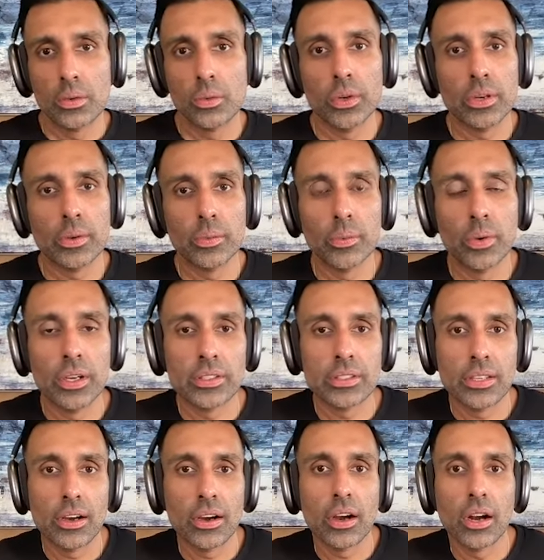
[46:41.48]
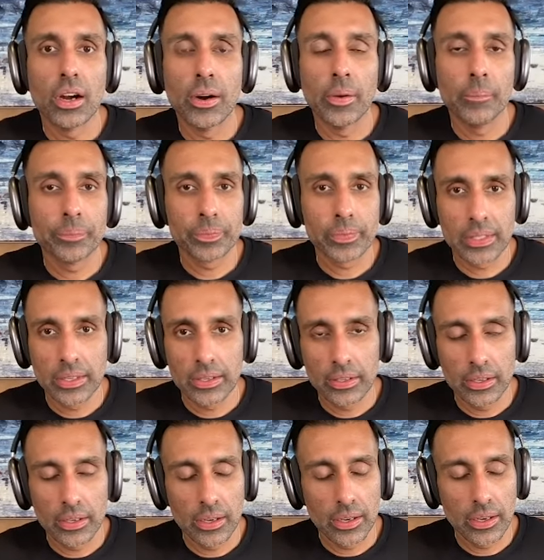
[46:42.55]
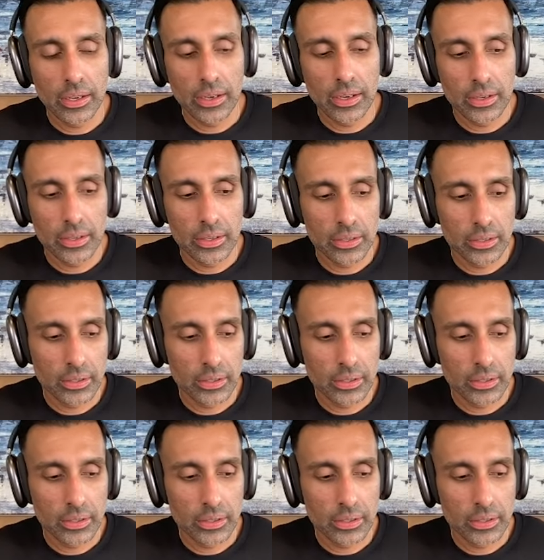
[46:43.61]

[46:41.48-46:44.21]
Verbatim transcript: would want our uh,